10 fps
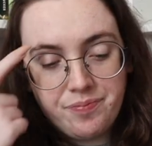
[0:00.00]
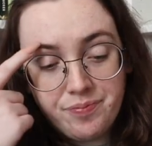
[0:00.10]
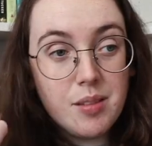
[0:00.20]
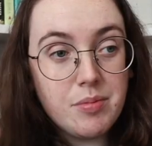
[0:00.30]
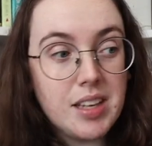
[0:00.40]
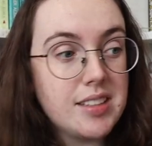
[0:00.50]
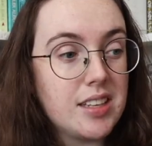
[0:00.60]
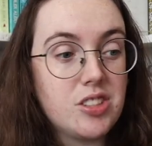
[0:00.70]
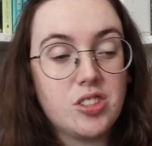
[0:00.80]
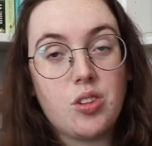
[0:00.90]
some things
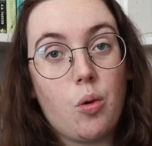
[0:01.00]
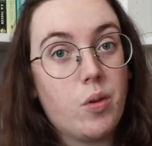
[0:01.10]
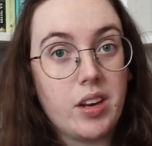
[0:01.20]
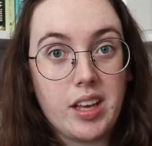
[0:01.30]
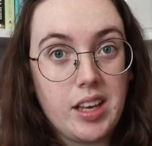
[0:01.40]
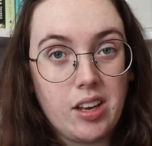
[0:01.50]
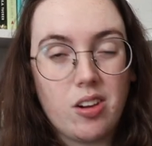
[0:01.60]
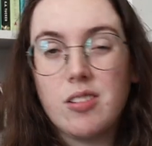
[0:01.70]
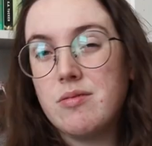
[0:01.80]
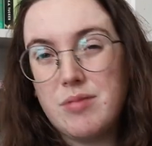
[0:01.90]
I just don't want to
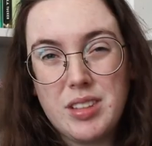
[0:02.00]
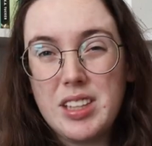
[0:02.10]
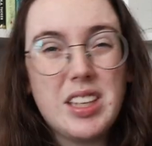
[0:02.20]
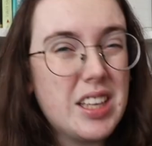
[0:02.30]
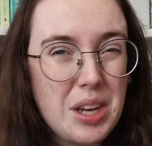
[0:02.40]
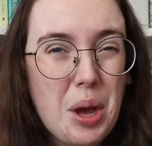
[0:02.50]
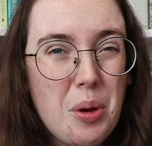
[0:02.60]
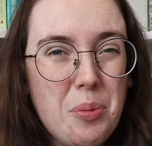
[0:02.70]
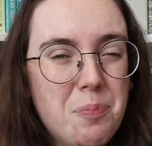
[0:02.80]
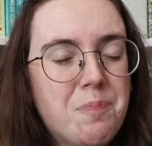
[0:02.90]
hear. You
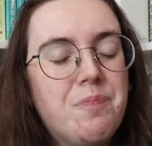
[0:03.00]
know?